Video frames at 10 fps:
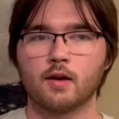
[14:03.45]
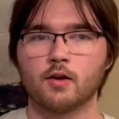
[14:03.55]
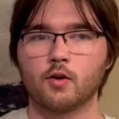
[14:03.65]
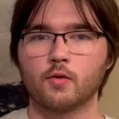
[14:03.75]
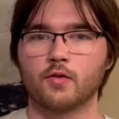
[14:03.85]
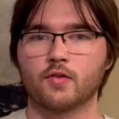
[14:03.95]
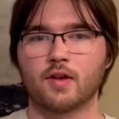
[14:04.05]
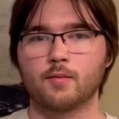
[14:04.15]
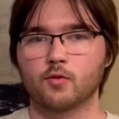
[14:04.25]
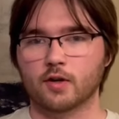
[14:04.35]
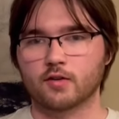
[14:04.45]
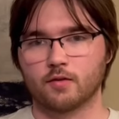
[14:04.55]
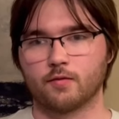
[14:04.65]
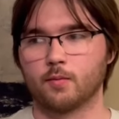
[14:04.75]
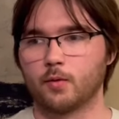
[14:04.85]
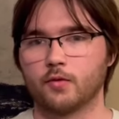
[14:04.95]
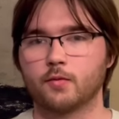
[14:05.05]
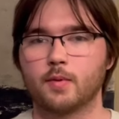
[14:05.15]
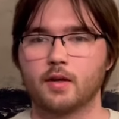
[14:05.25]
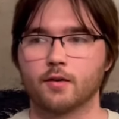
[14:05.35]
go the same direction for both
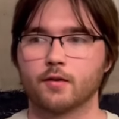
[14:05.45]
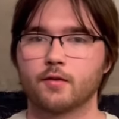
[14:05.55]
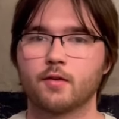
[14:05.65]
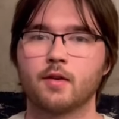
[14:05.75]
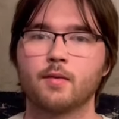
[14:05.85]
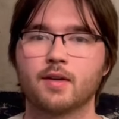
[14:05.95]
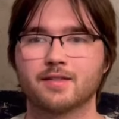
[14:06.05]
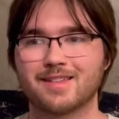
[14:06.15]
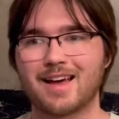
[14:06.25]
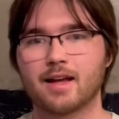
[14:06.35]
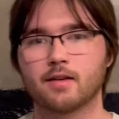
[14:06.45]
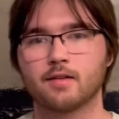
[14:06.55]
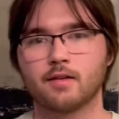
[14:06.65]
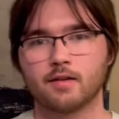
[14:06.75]
speakers, because that